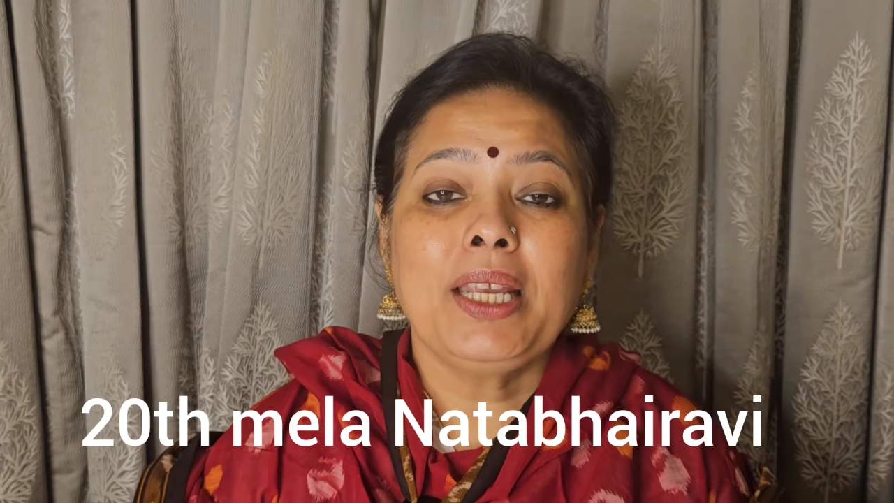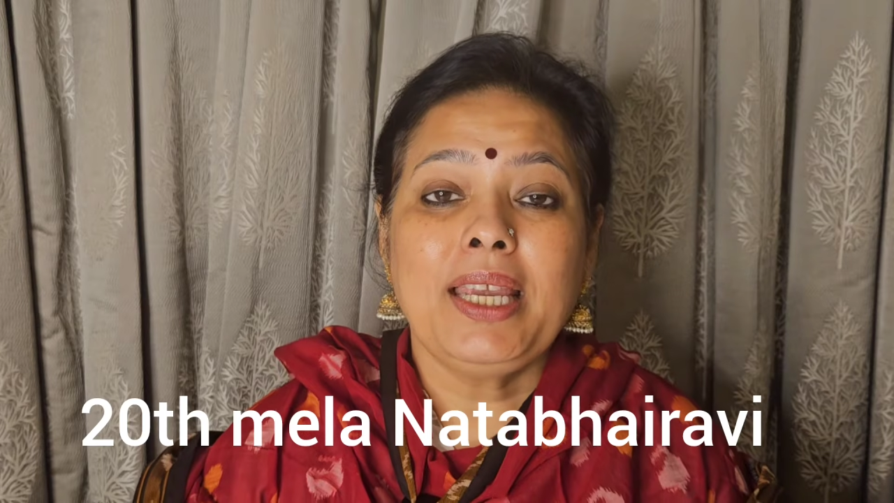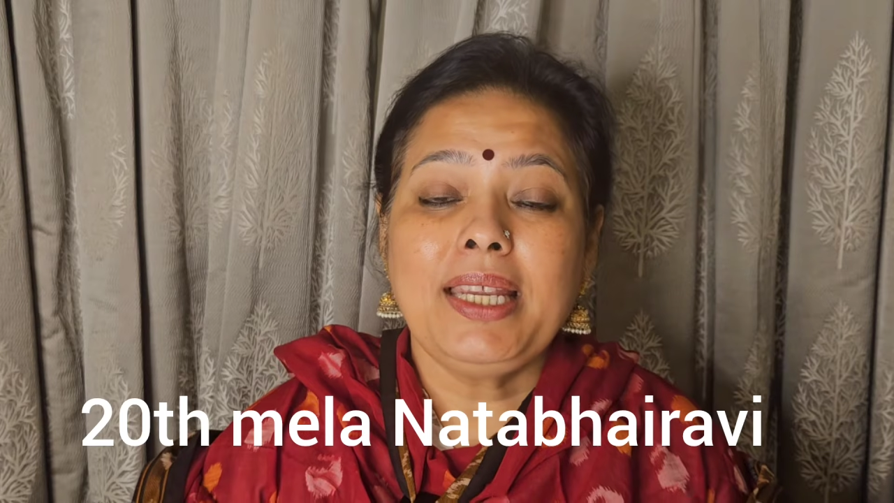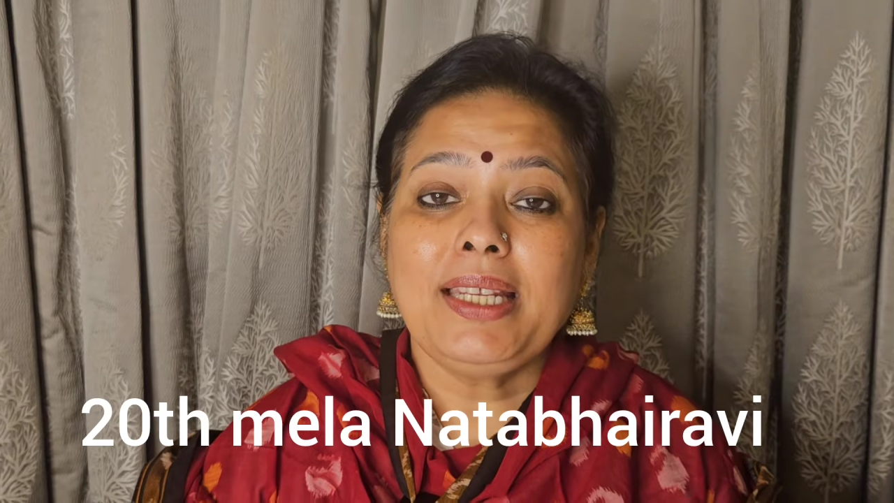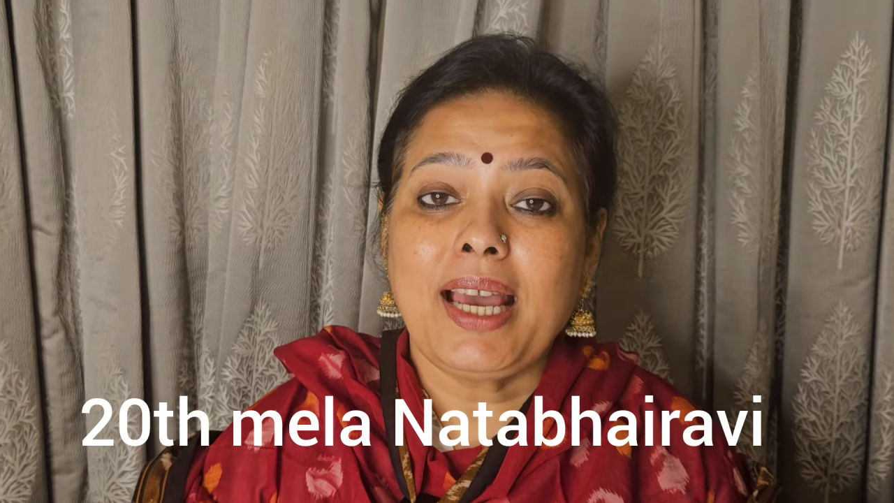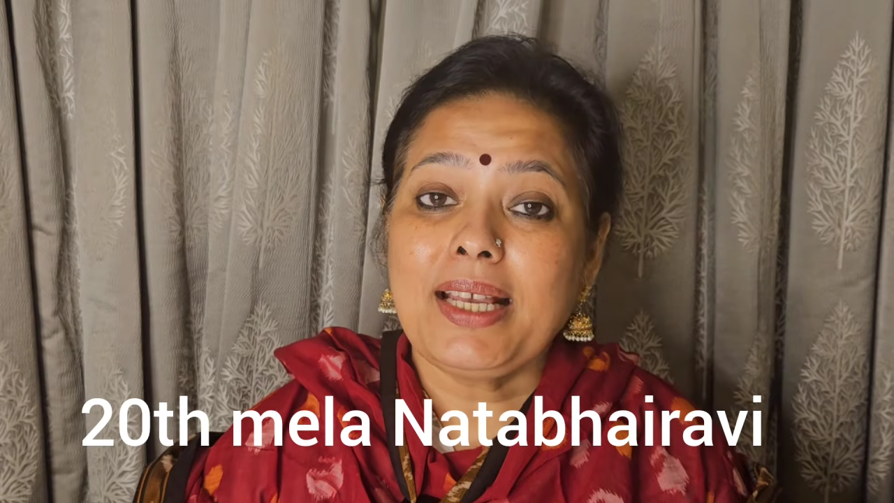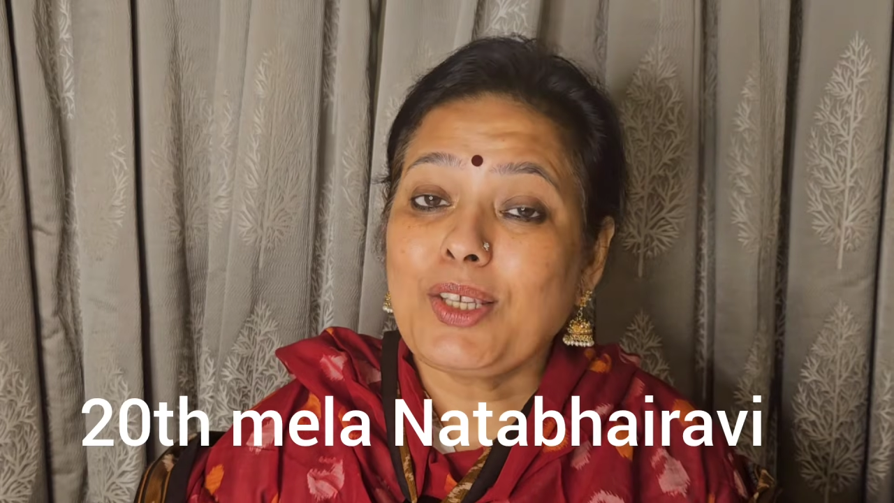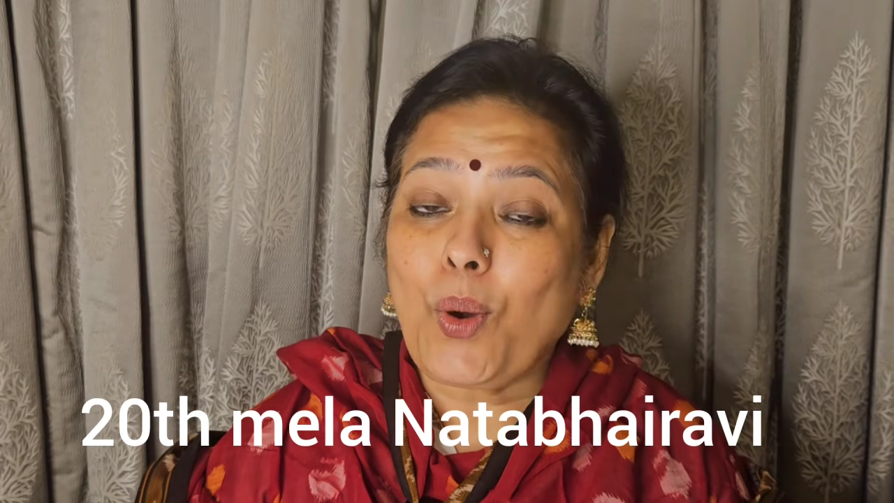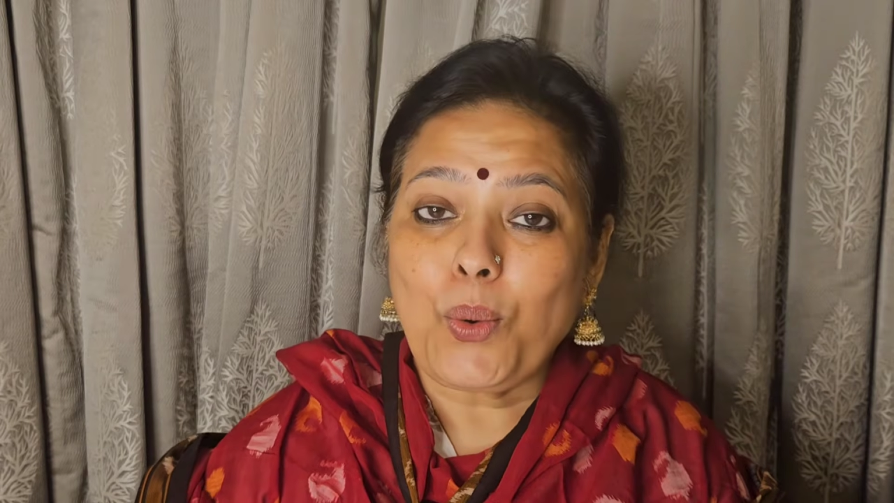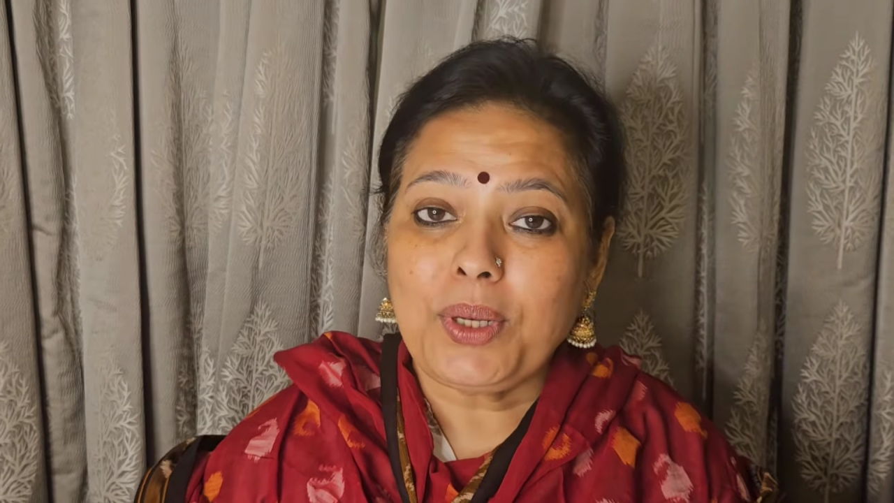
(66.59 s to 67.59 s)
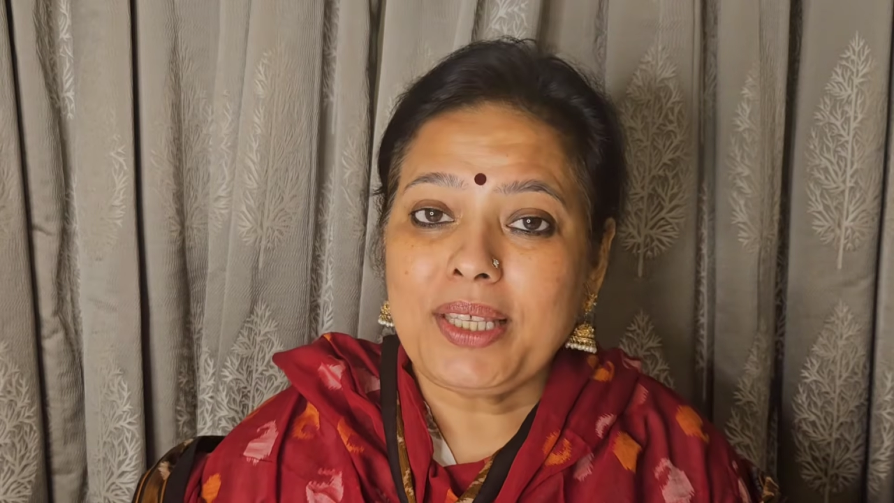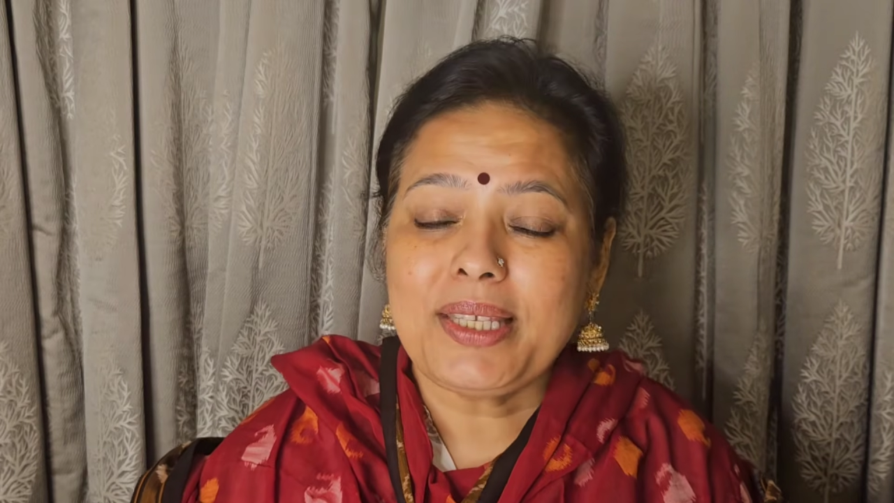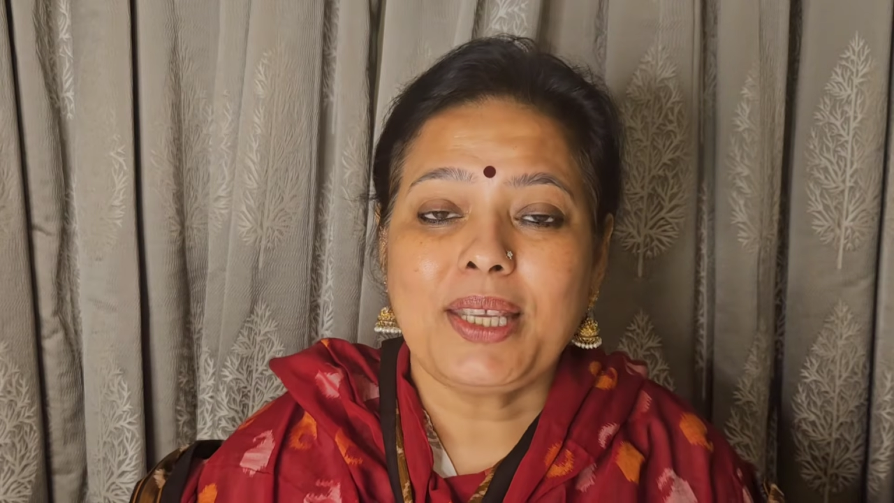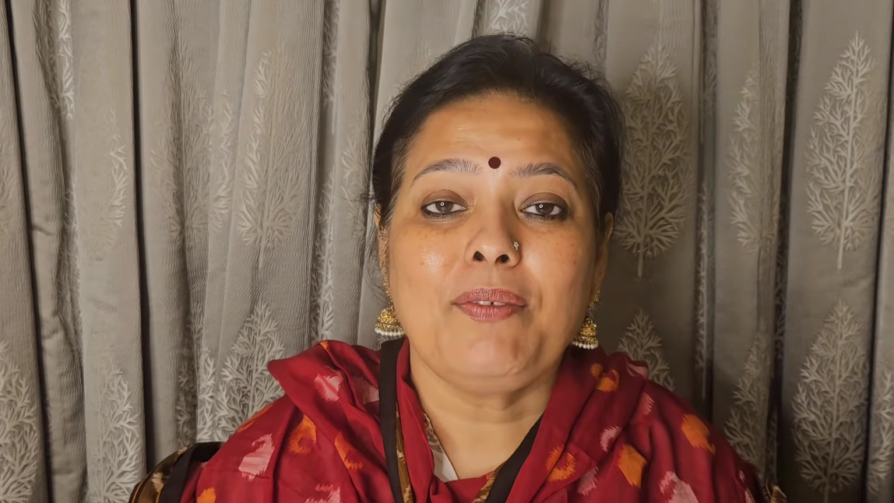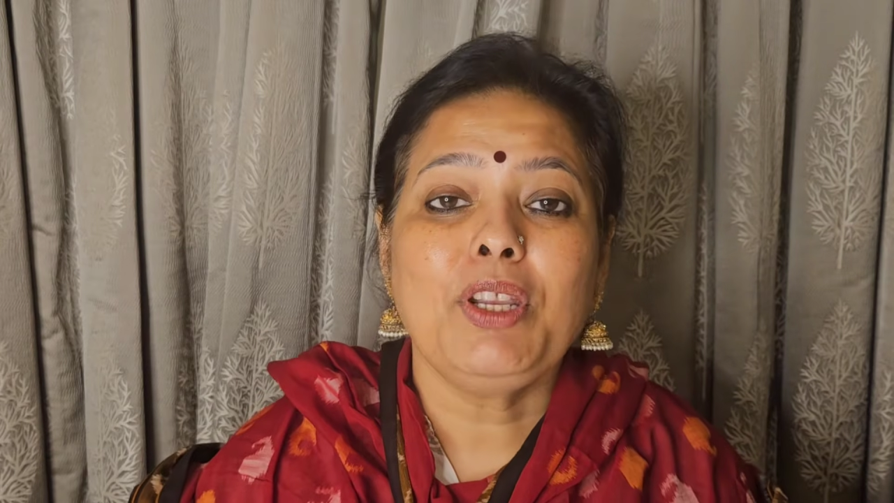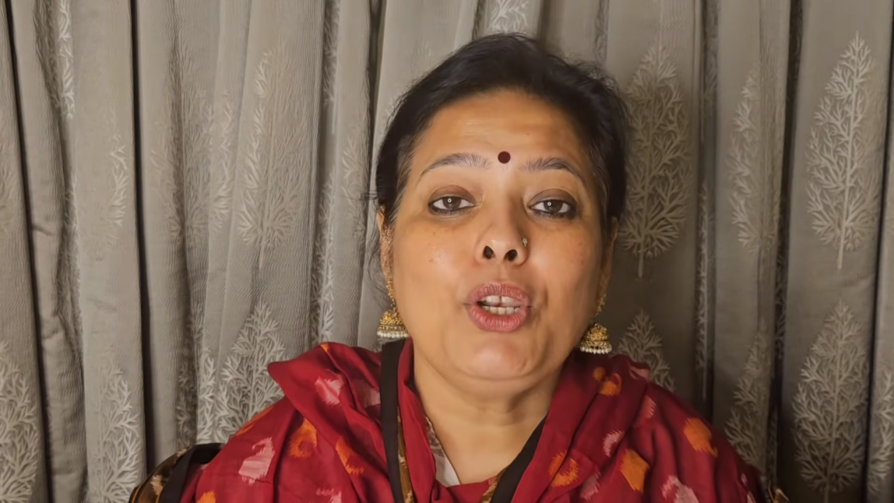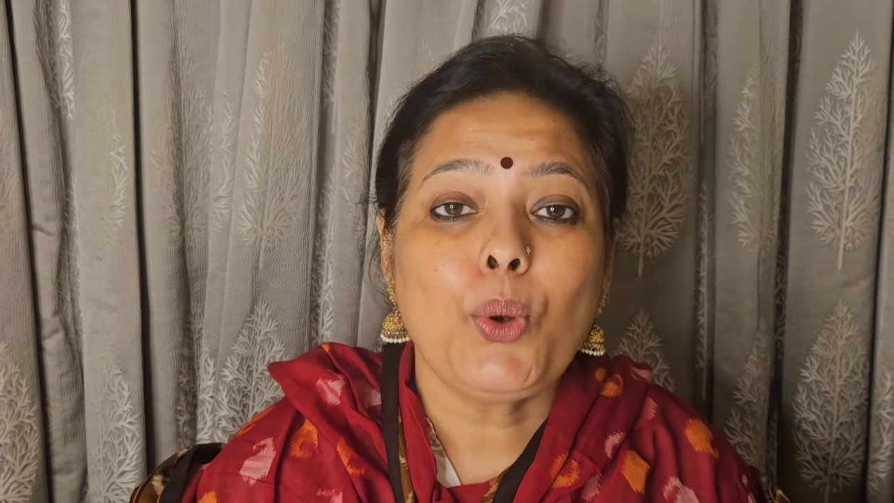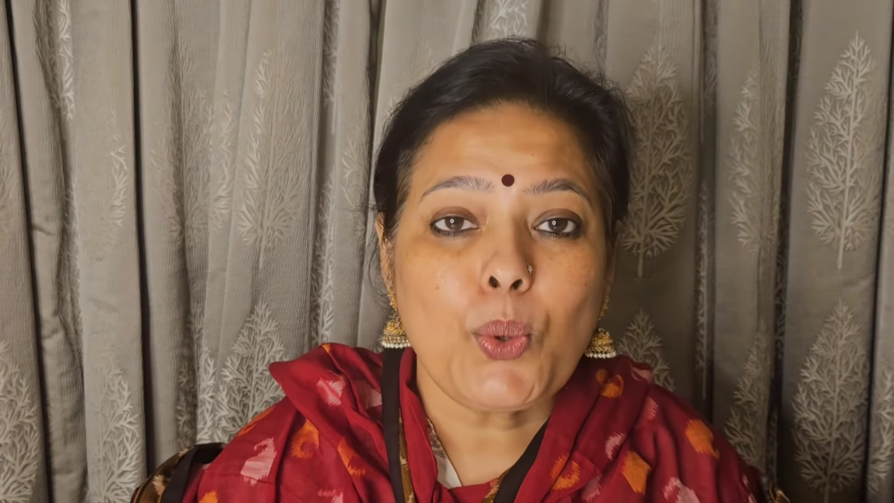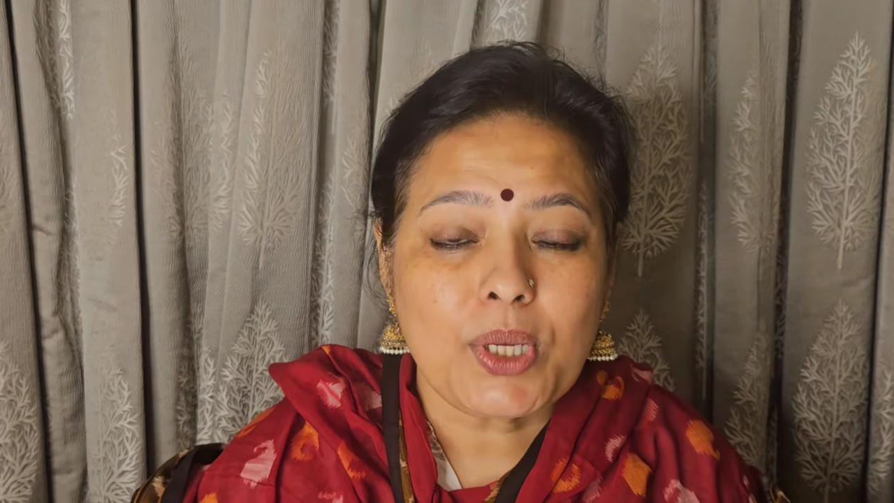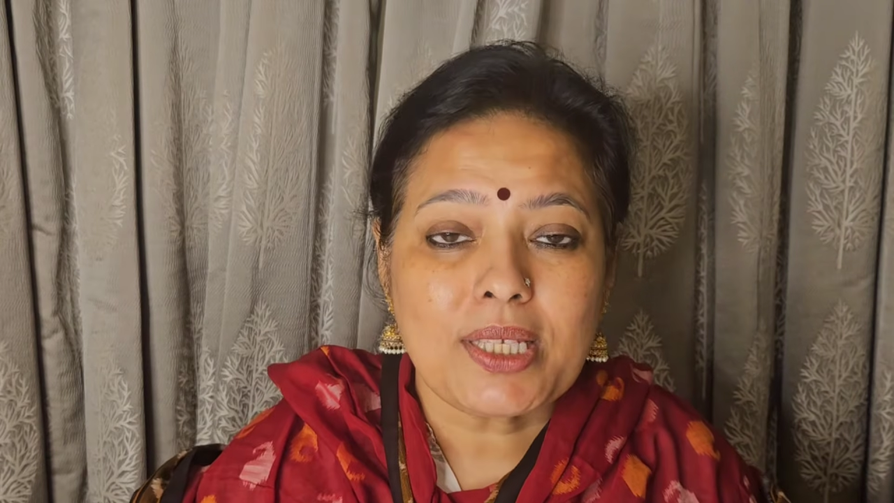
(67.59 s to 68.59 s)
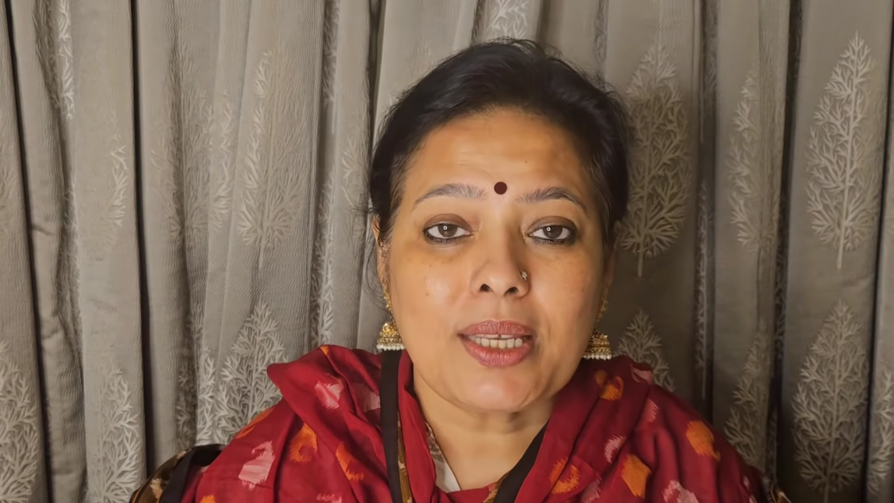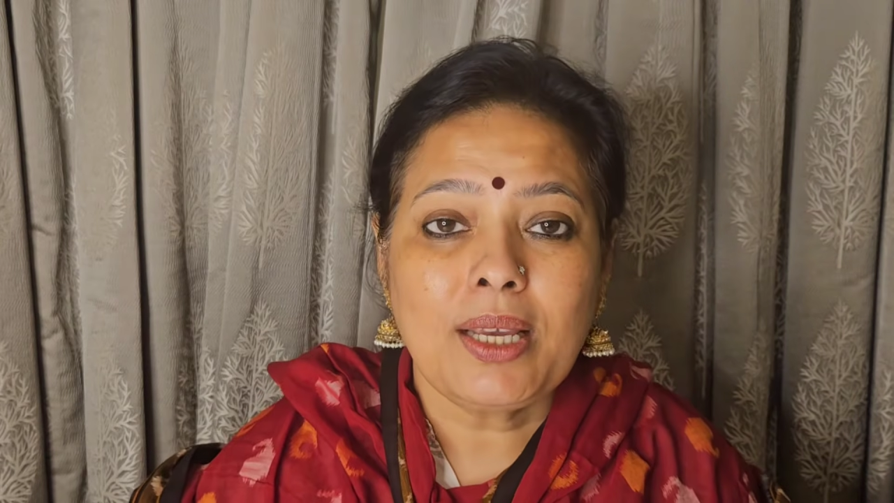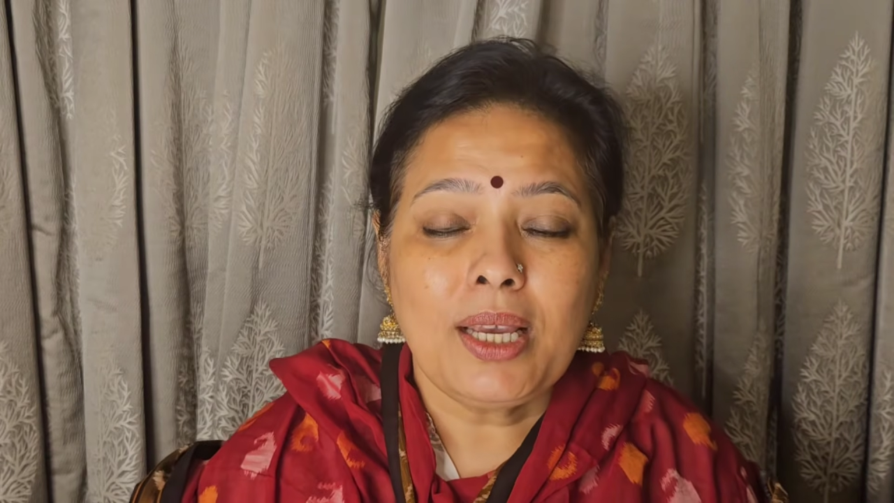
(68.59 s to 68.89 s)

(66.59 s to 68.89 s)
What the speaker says: it has all the 7 notes.